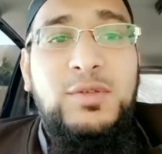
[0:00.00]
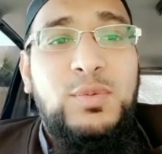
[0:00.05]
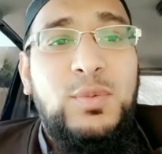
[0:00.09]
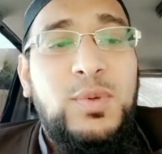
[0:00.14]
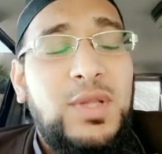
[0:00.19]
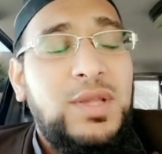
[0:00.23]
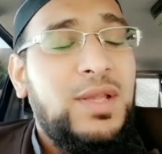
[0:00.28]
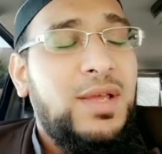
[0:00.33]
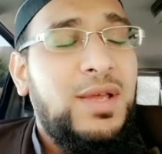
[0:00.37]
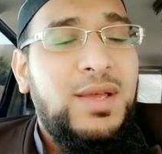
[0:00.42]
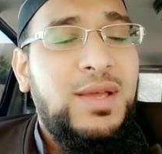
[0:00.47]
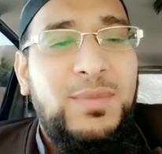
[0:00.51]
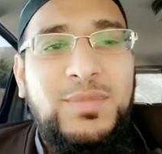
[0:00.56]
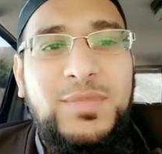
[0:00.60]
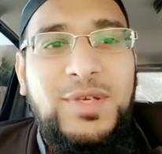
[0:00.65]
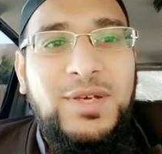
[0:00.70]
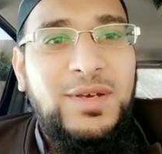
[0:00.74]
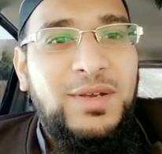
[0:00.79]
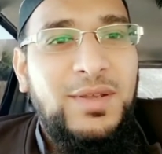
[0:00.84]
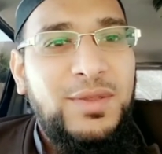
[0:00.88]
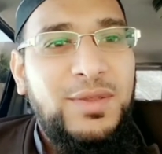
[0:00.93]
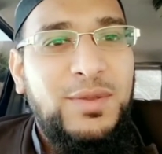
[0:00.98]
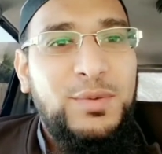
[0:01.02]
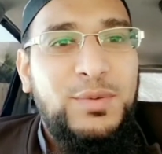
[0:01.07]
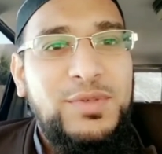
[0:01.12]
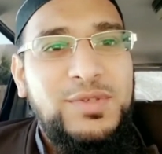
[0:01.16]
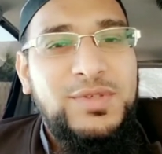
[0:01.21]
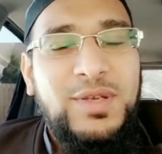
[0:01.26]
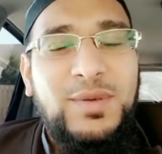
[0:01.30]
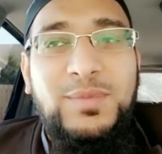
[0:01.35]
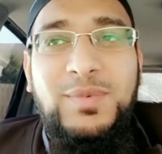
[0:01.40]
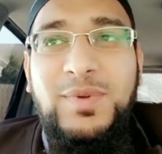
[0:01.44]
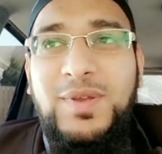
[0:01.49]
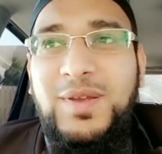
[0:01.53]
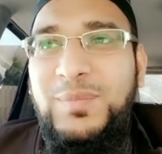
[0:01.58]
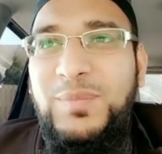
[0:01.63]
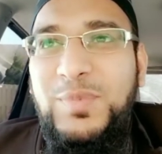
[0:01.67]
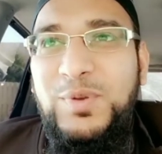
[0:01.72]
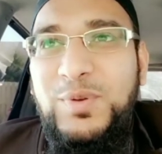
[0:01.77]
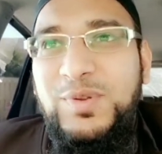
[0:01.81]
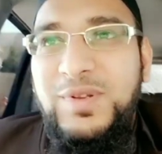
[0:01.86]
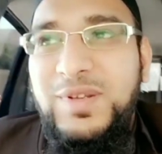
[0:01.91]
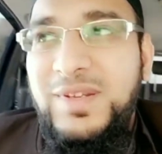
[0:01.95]
Wallah, I'm telling you, some
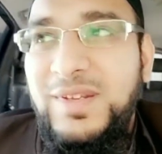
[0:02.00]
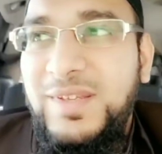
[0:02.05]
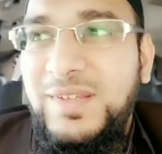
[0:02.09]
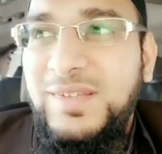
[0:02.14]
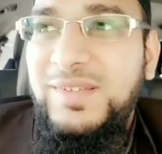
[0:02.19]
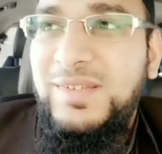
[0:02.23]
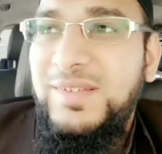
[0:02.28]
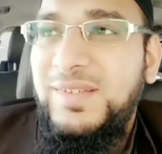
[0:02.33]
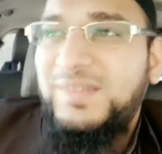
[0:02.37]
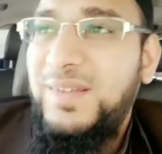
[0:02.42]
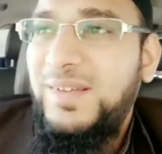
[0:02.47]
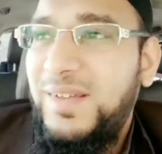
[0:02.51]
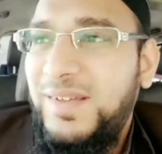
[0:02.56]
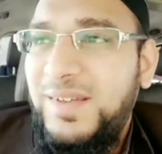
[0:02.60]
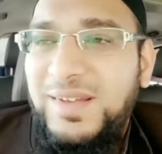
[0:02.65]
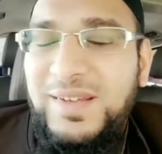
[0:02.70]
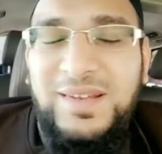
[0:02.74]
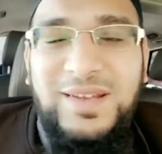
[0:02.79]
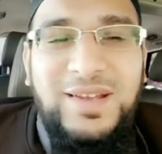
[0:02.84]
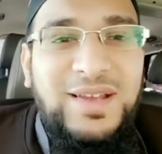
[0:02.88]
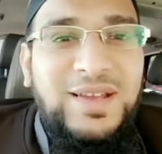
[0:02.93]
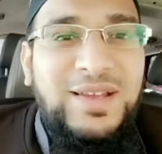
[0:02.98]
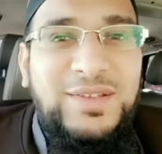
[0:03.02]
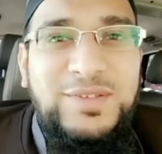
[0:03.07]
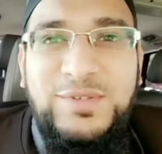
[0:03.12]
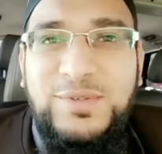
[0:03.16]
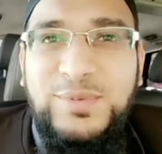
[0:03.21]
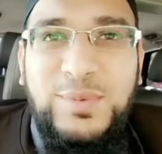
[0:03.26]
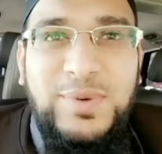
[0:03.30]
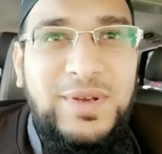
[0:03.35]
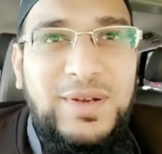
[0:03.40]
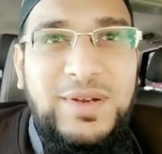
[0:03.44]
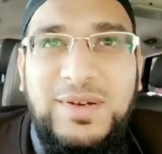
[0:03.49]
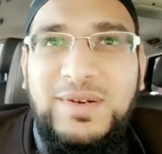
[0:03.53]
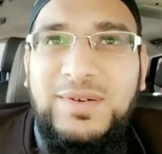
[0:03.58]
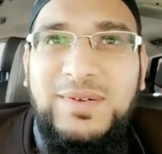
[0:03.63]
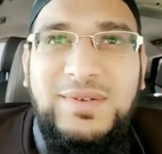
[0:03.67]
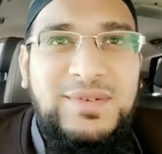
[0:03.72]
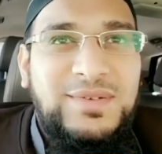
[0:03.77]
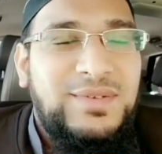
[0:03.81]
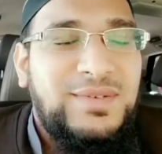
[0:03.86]
communities, I swear,